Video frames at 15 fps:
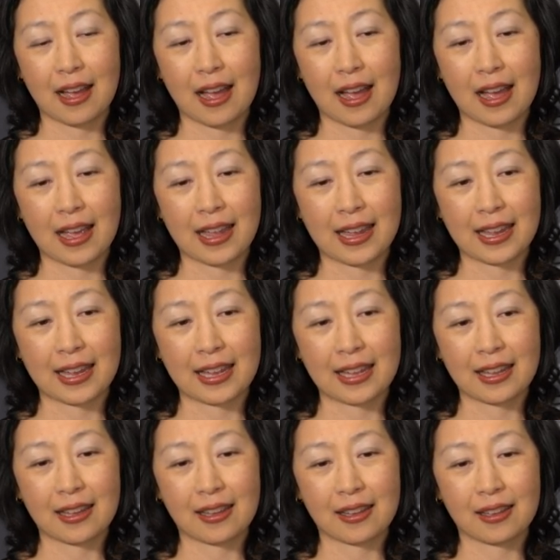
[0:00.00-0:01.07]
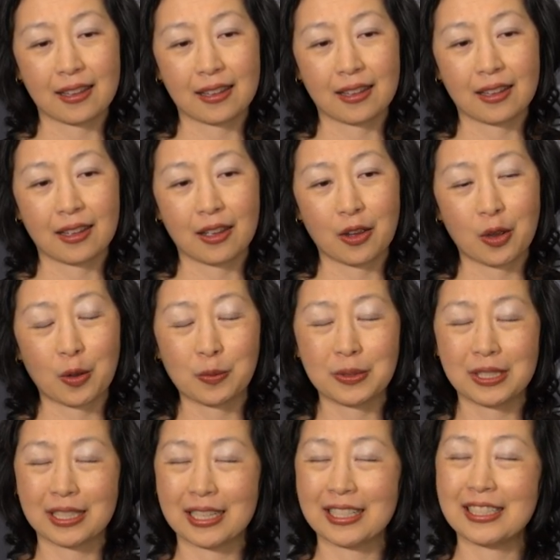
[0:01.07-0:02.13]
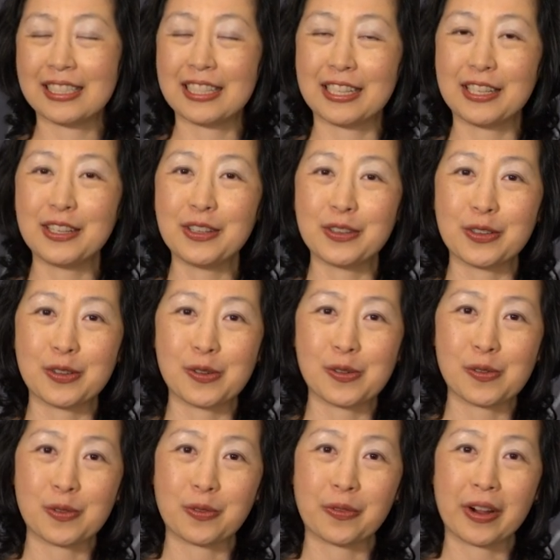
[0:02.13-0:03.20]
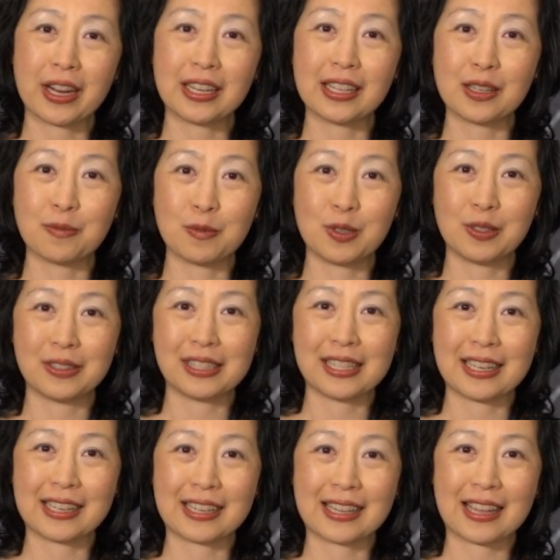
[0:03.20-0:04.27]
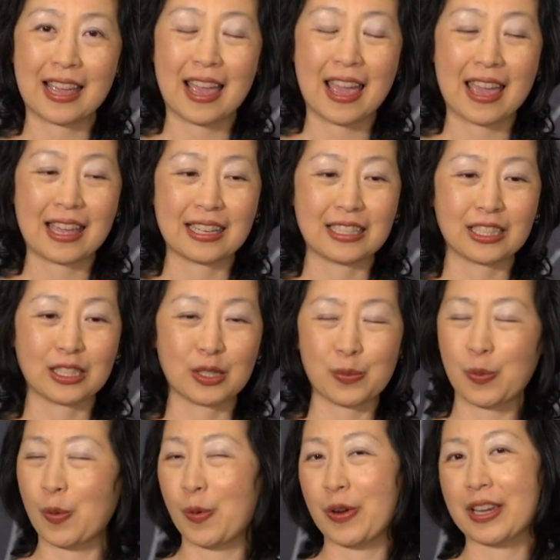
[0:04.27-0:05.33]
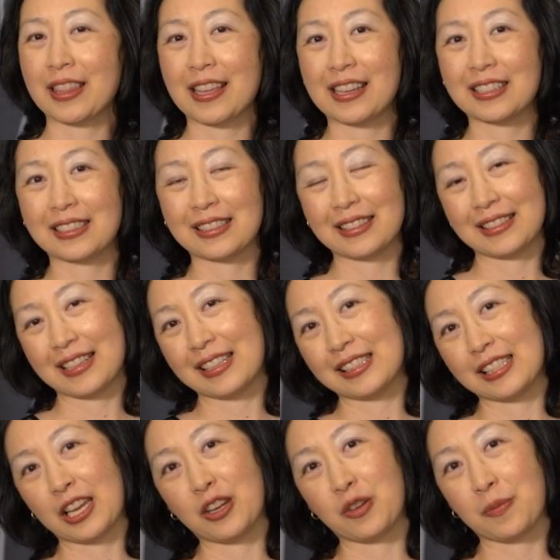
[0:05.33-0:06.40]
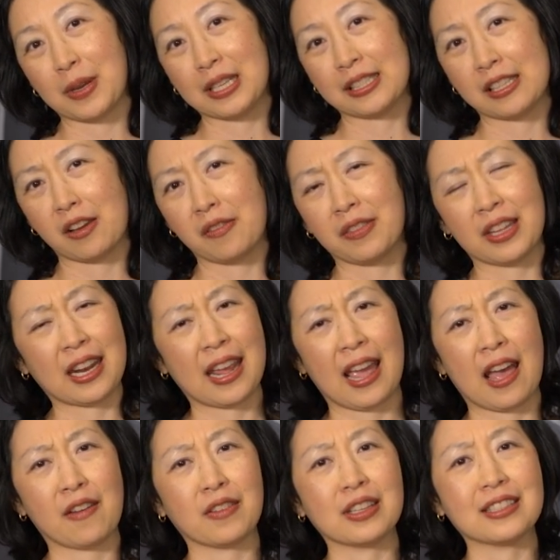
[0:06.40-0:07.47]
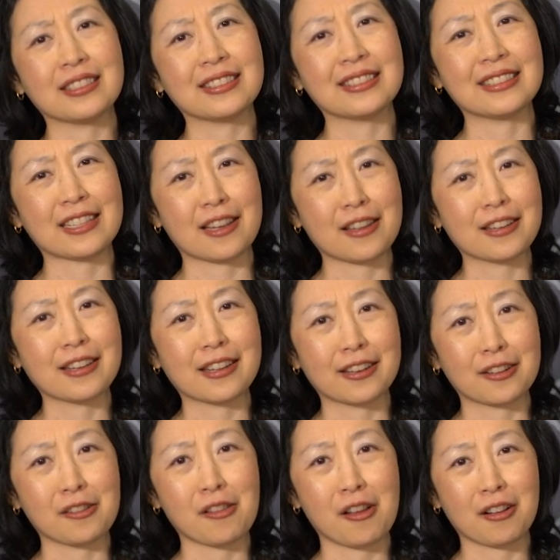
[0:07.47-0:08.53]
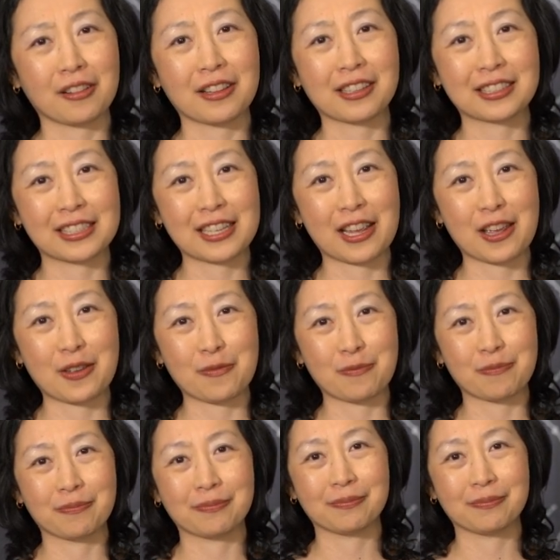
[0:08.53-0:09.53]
I hope to continue writing music and exploring that side of myself that I haven't done in a long, long time.